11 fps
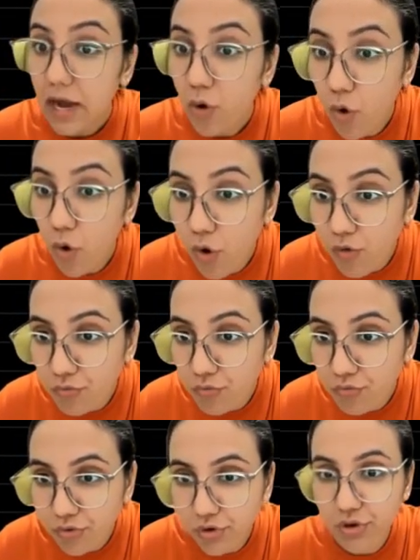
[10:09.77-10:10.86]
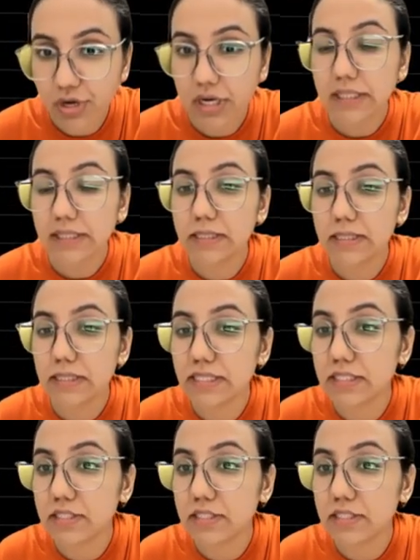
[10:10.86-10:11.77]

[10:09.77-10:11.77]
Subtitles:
over, this is 2